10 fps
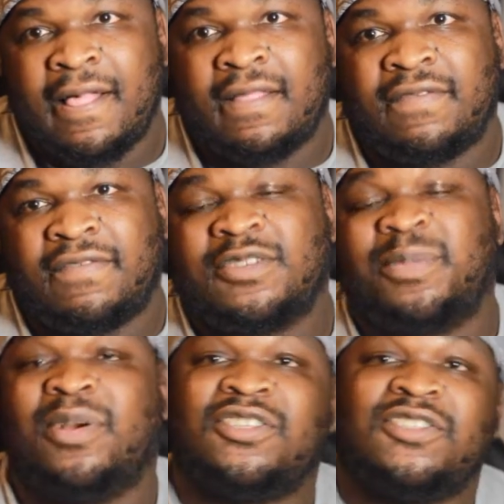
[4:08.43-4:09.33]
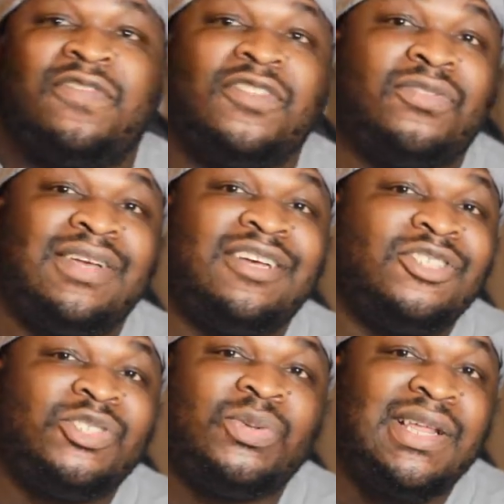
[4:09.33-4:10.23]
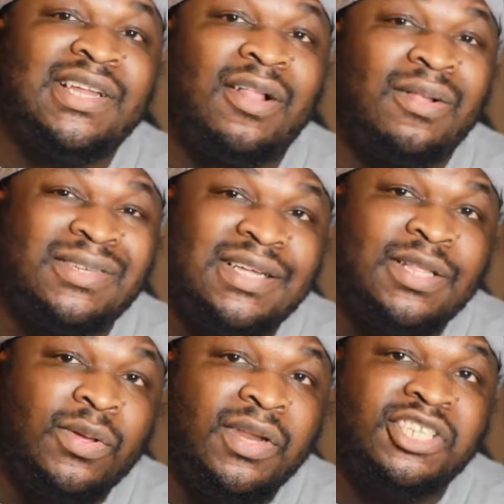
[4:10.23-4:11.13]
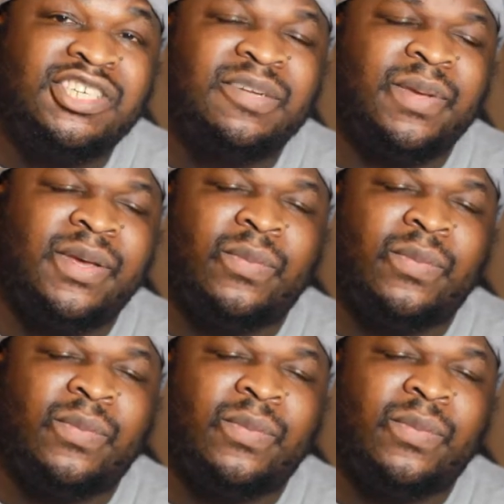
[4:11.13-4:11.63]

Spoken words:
The first purchase for $320, including shipping,